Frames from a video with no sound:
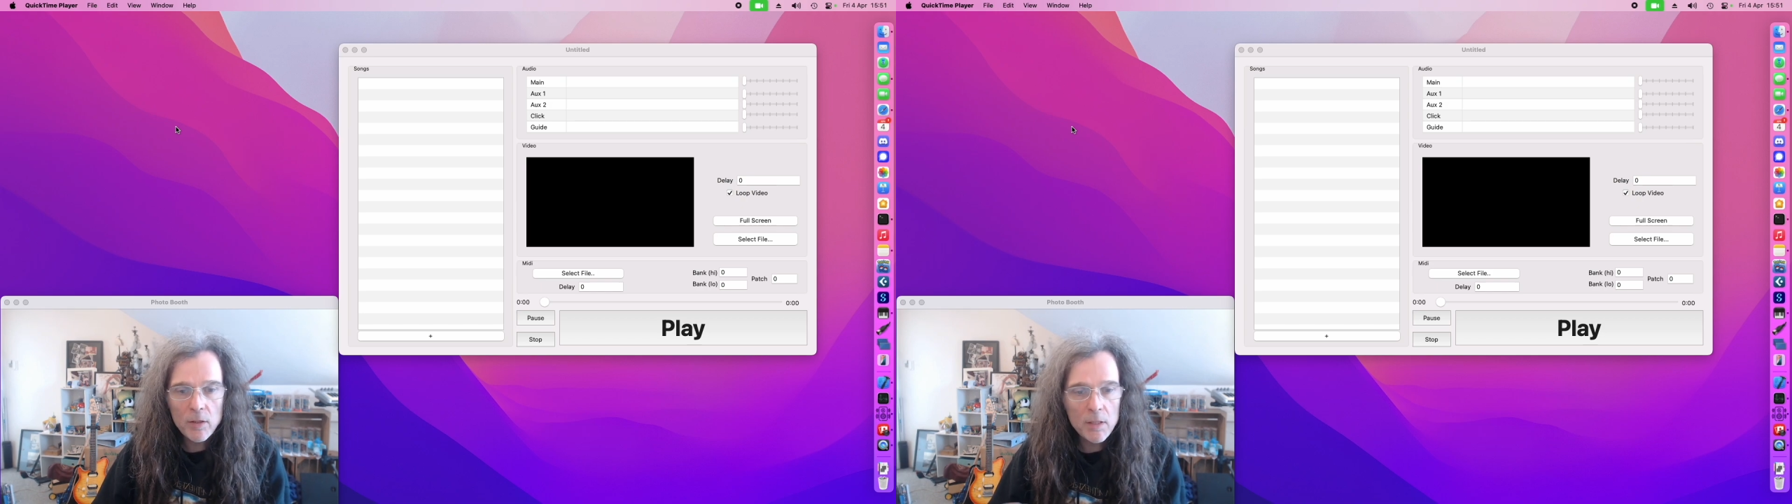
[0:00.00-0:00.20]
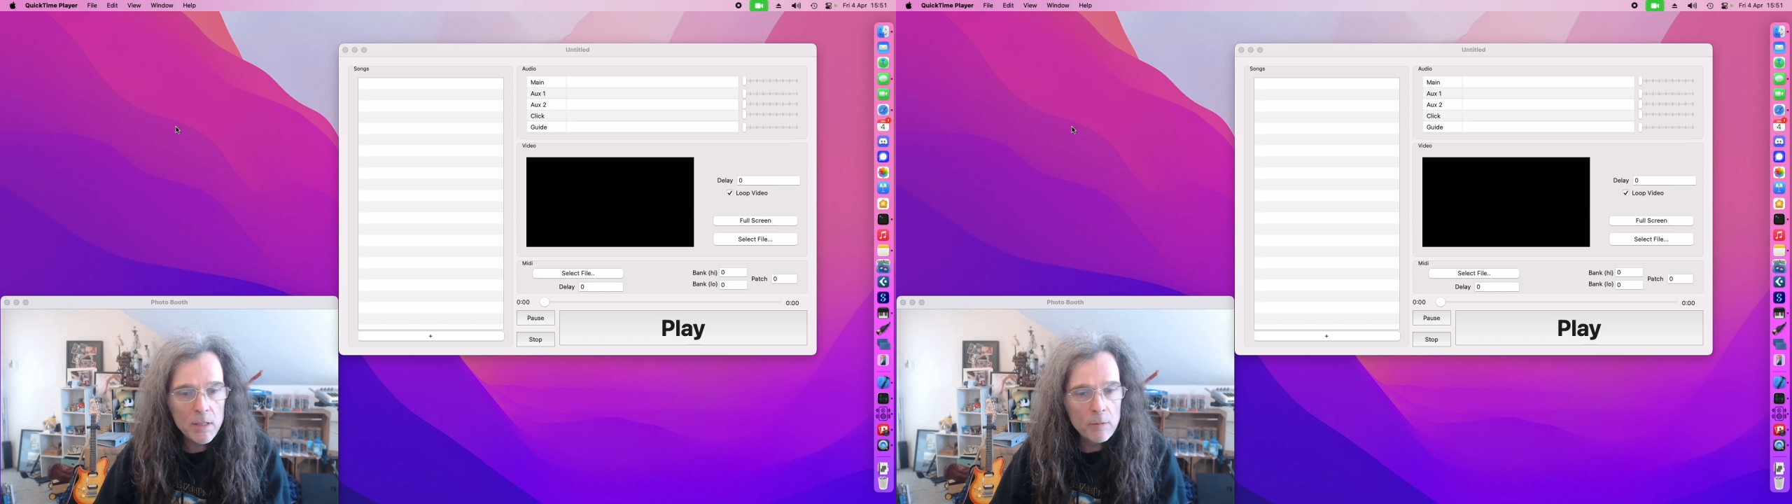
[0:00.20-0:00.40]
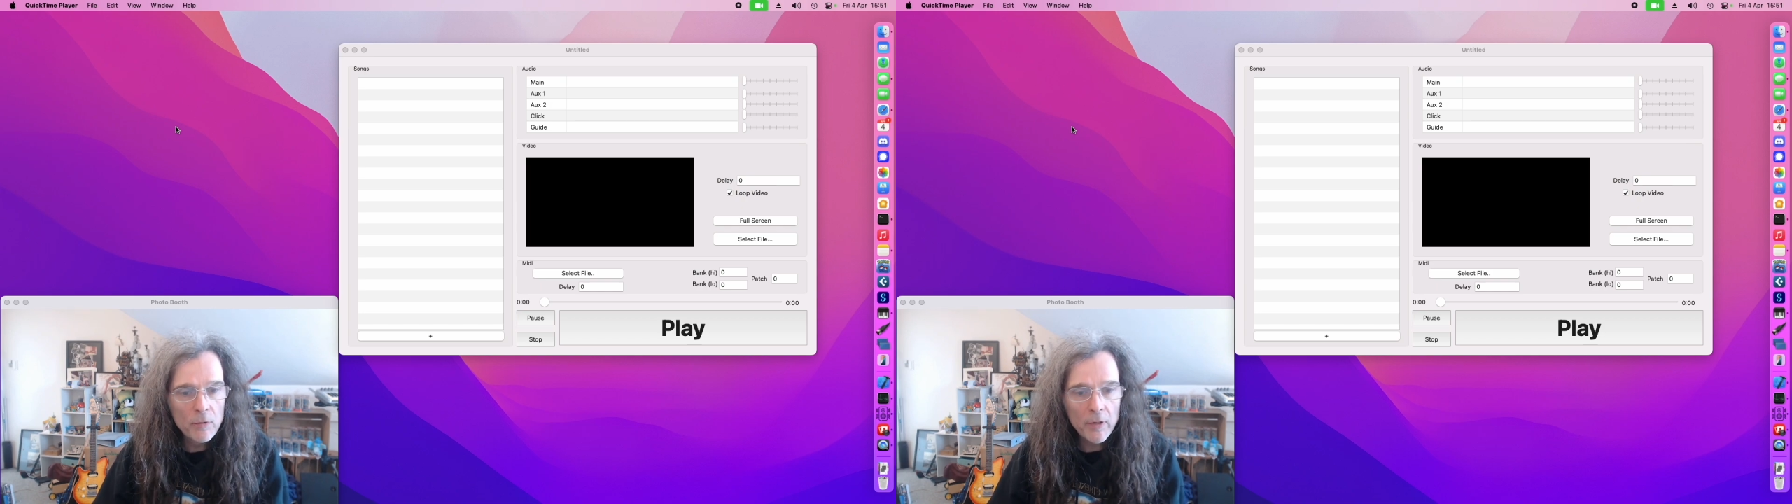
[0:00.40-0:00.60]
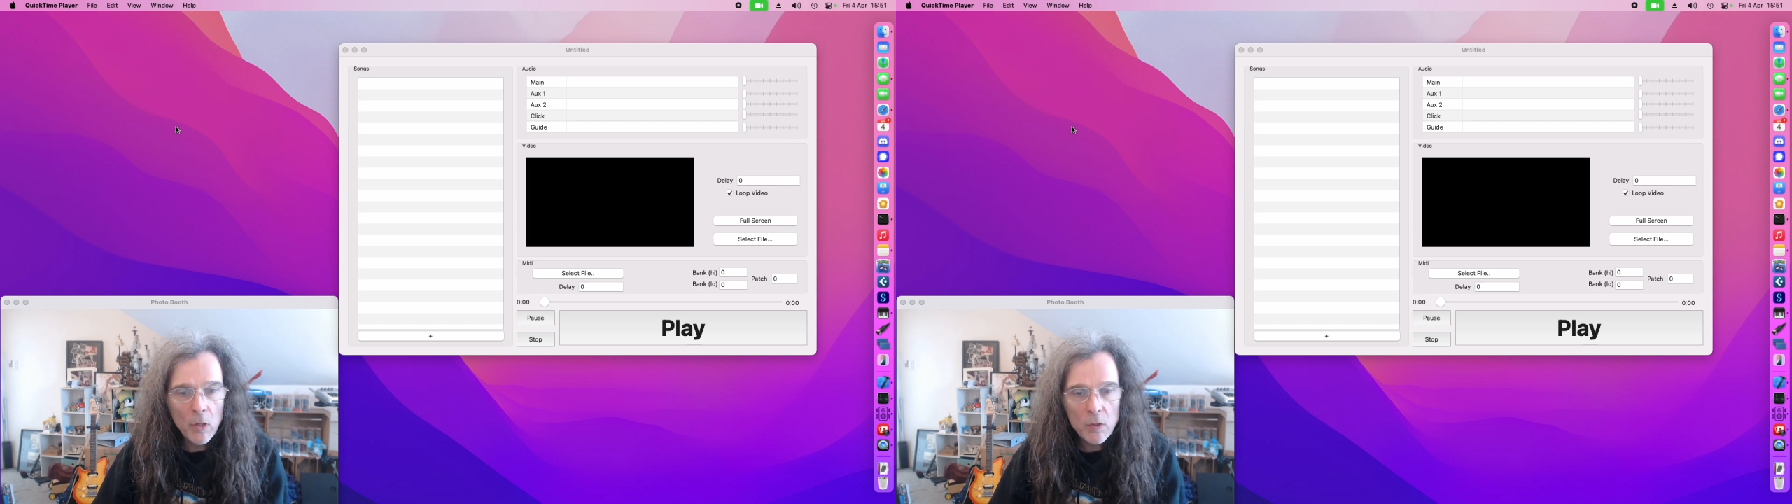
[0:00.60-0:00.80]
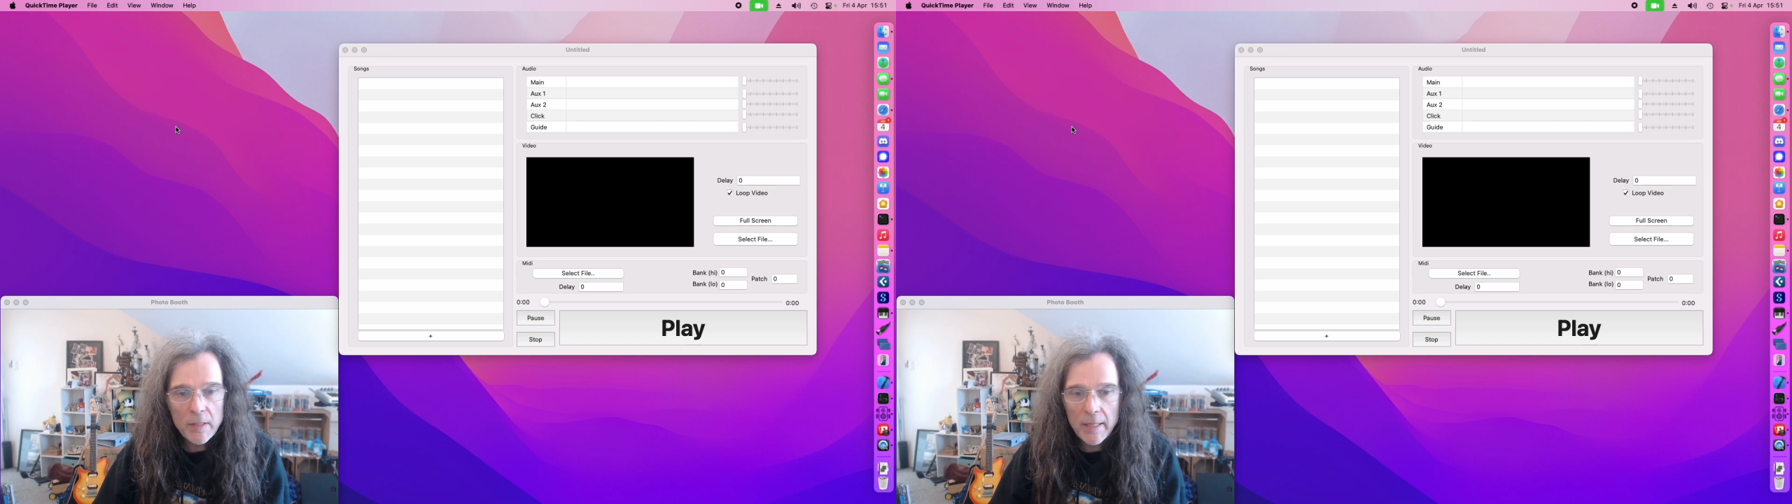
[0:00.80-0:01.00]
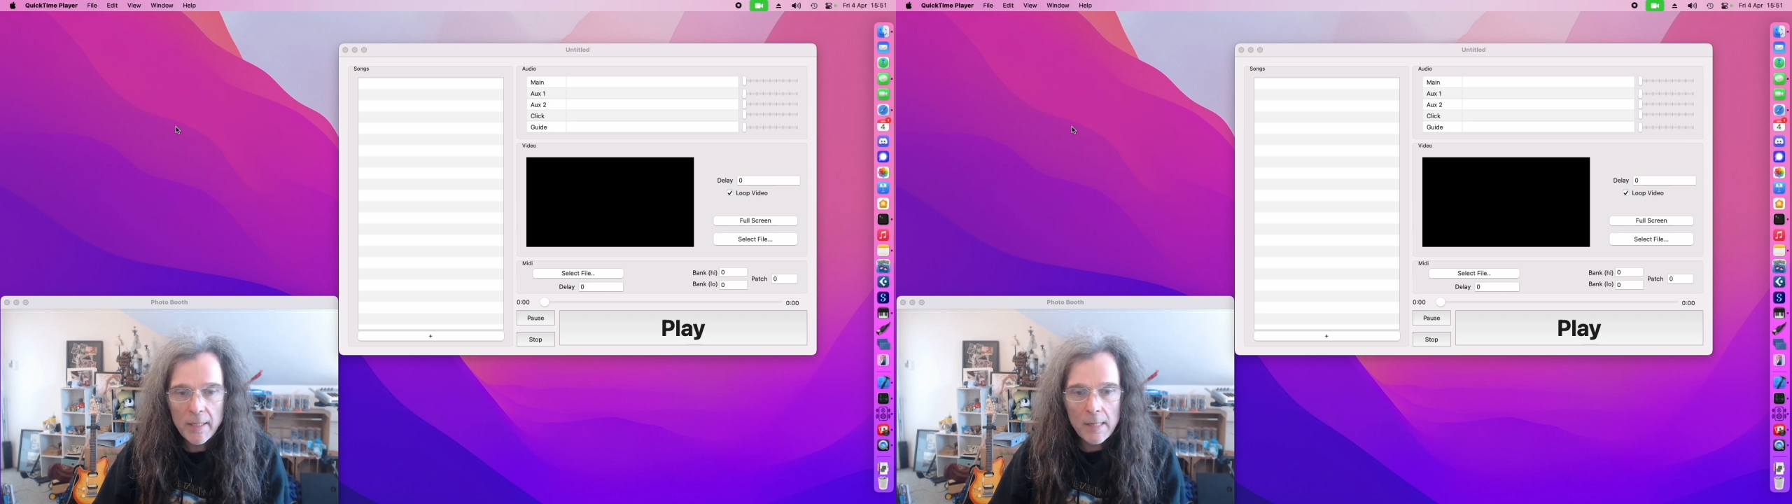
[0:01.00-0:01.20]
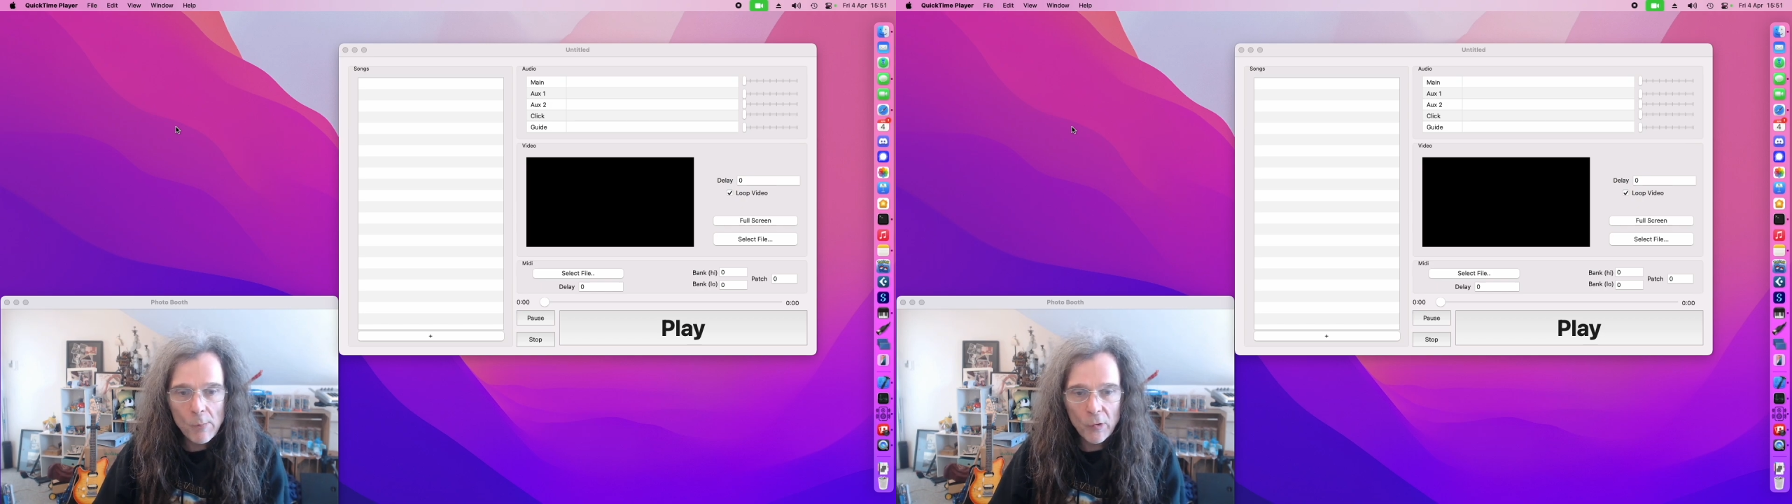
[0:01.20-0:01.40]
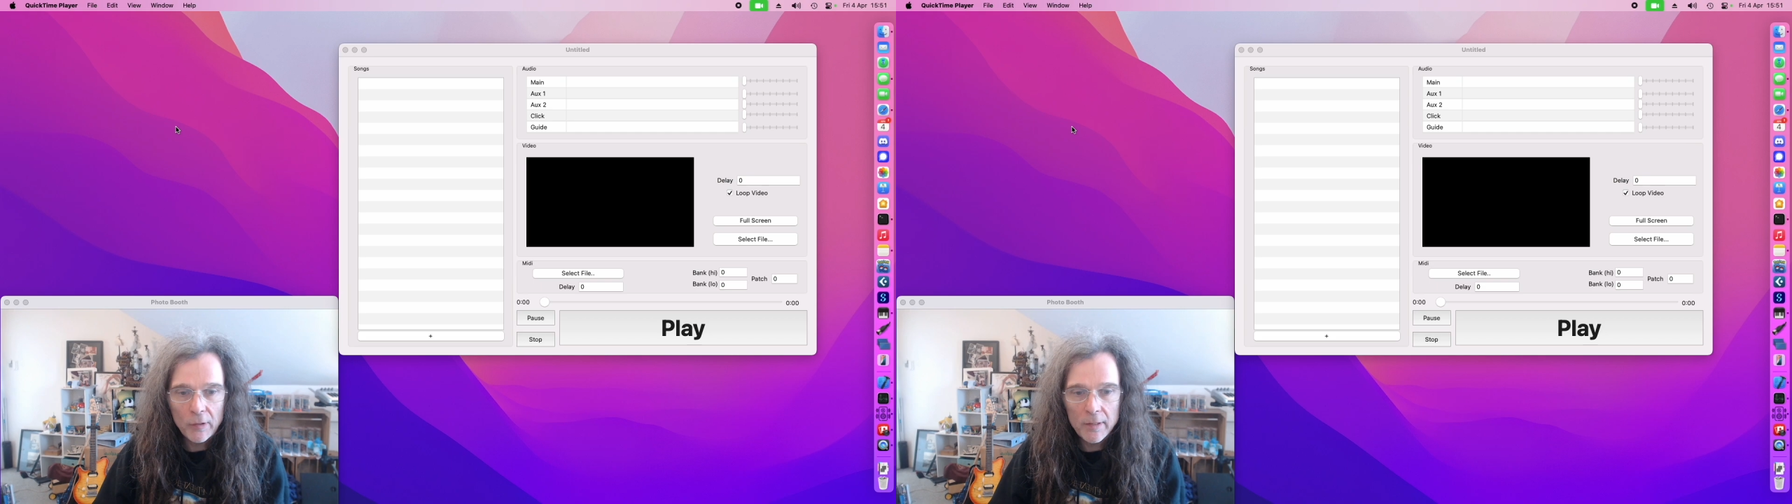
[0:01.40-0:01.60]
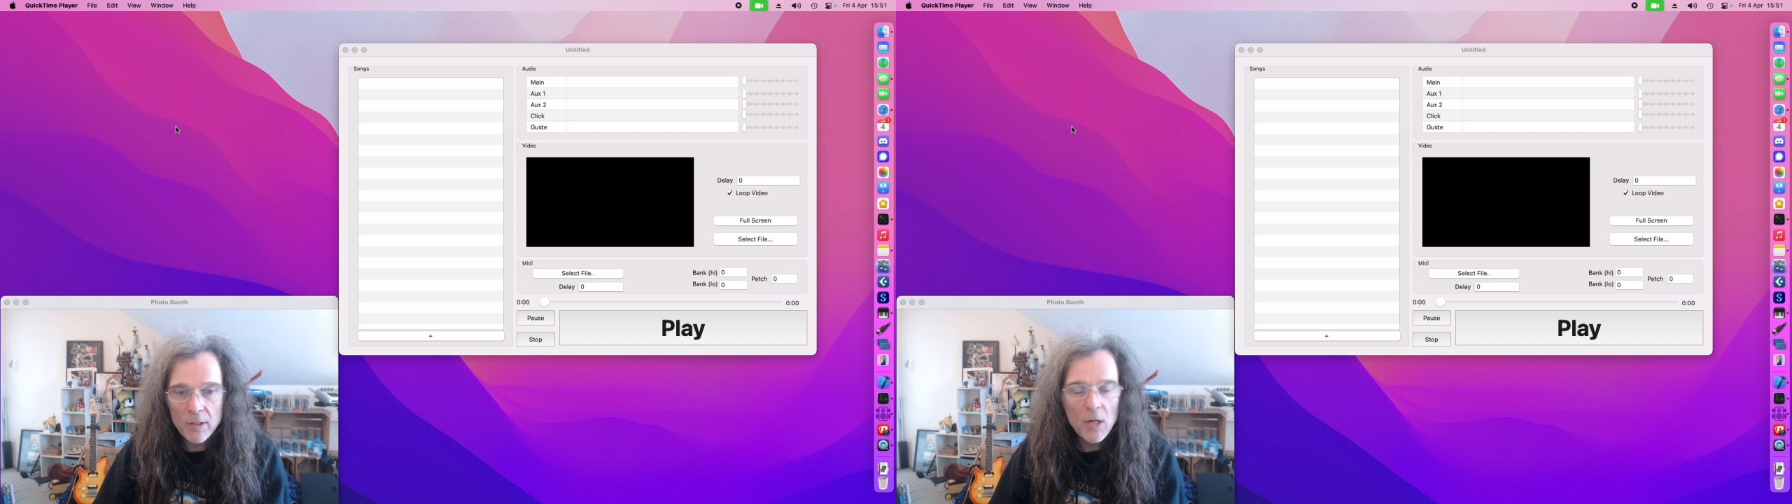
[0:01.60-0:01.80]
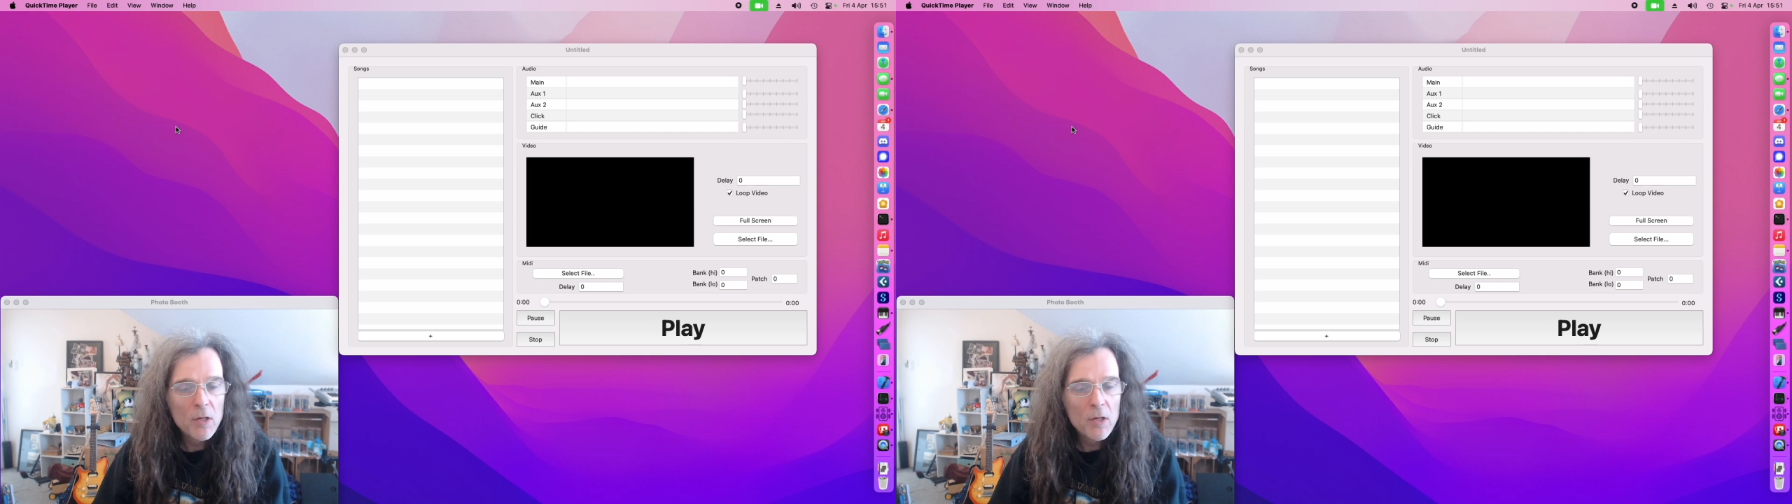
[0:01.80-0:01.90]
some of it goes to in-ear monitors.